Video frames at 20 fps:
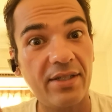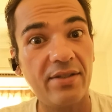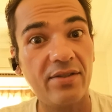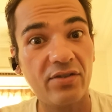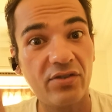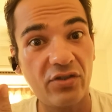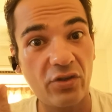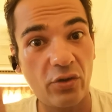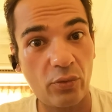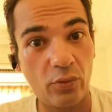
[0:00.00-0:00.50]

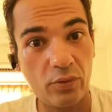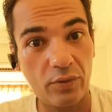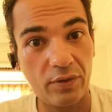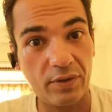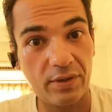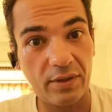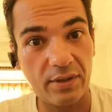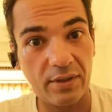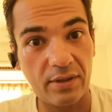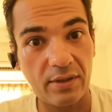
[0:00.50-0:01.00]

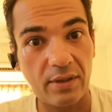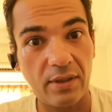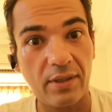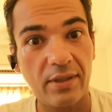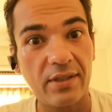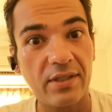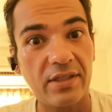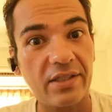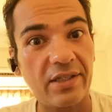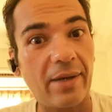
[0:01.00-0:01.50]
zones,
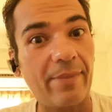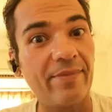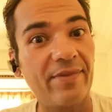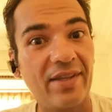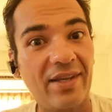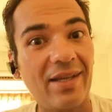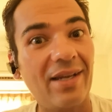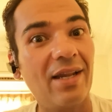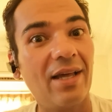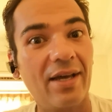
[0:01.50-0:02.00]

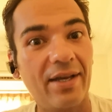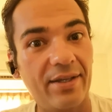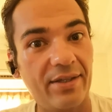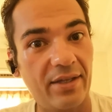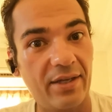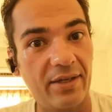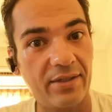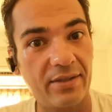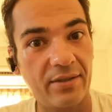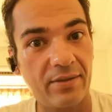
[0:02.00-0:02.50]
something like
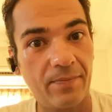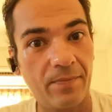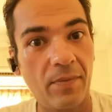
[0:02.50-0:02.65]
that,